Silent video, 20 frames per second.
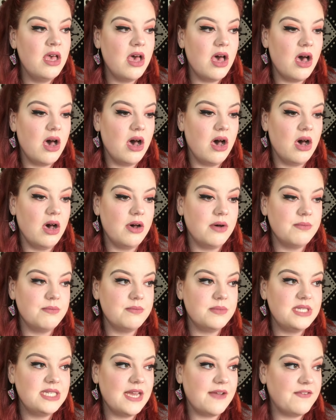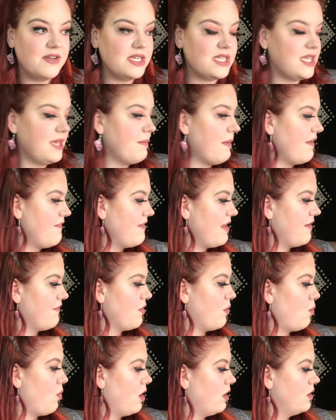Definitely my
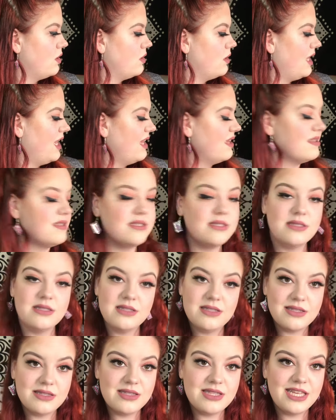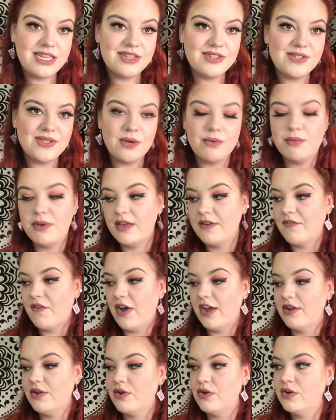favorite one is the Insomnia
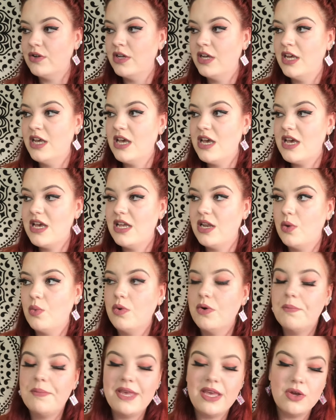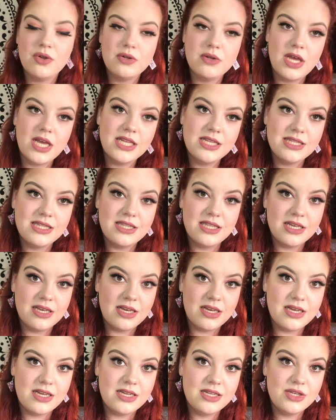vinyl, and it will be on
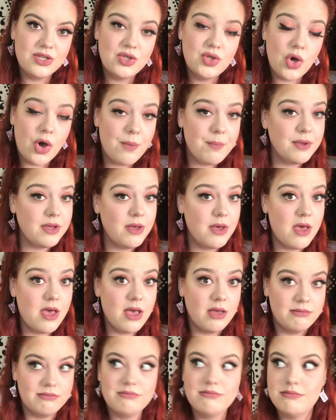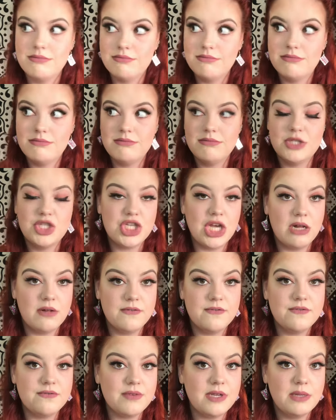the top
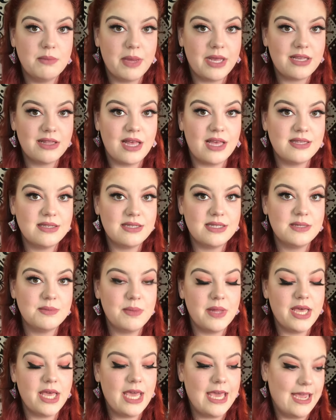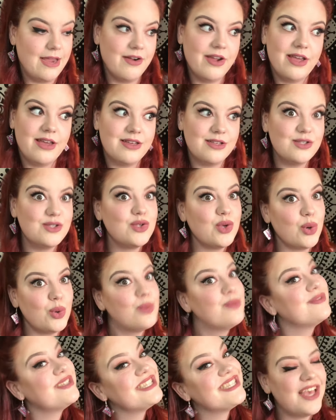shelf in my glass display area. So,
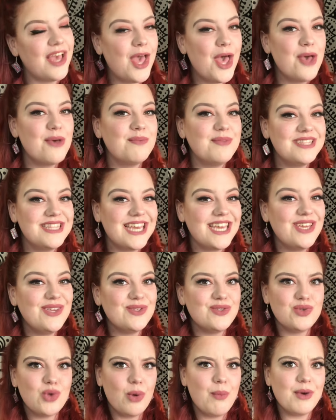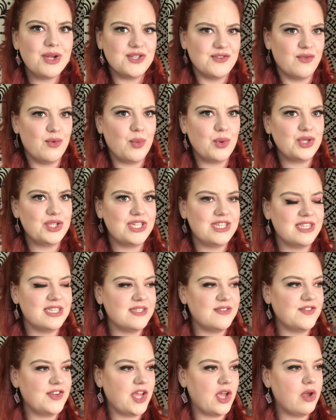but thank you so much for watching this
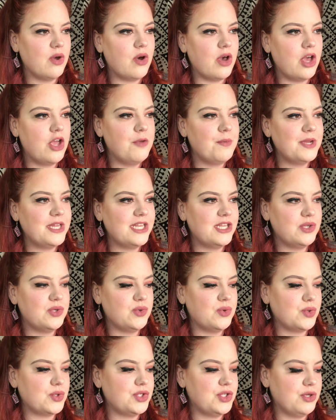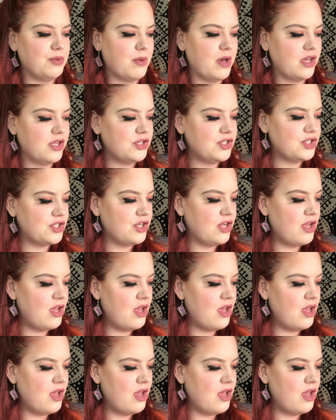video. I hope I didn't talk too much.